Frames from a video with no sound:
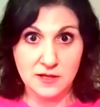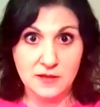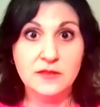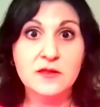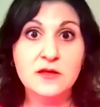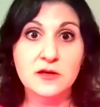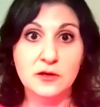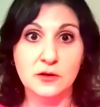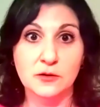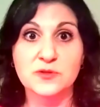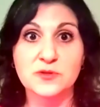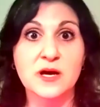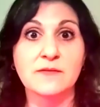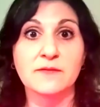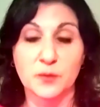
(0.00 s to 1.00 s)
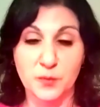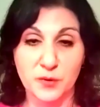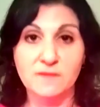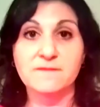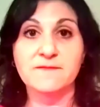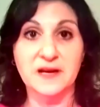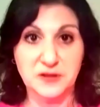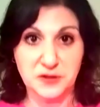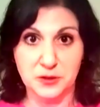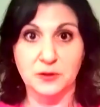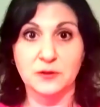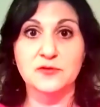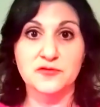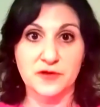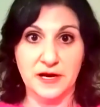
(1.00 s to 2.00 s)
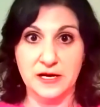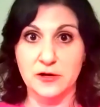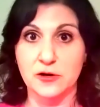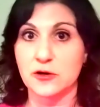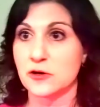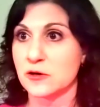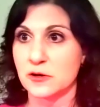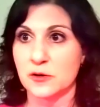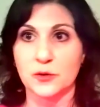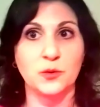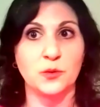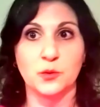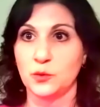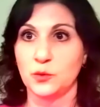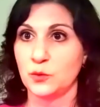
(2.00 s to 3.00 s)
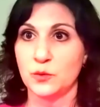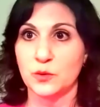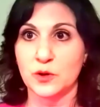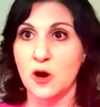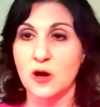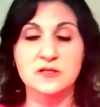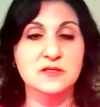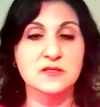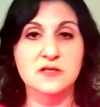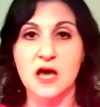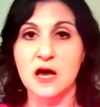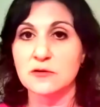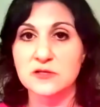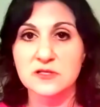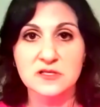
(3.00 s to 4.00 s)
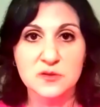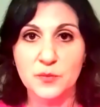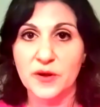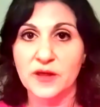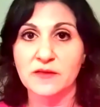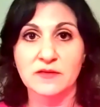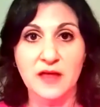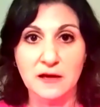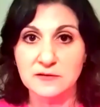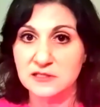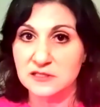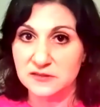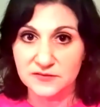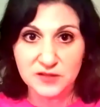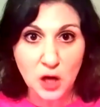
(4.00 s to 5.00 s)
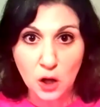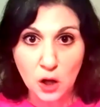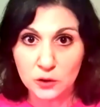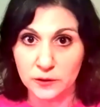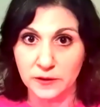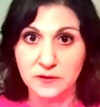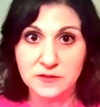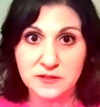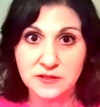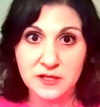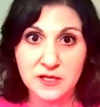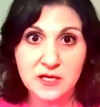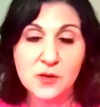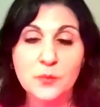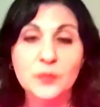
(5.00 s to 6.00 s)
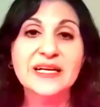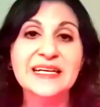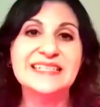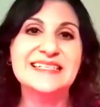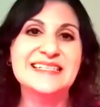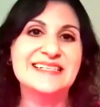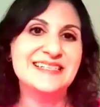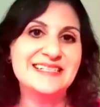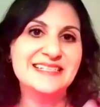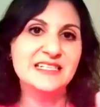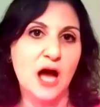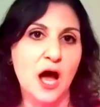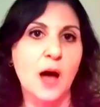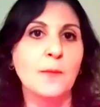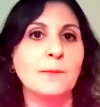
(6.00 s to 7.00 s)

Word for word: the use of a professional trainer who costs thousands upon thousands of dollars, but it need not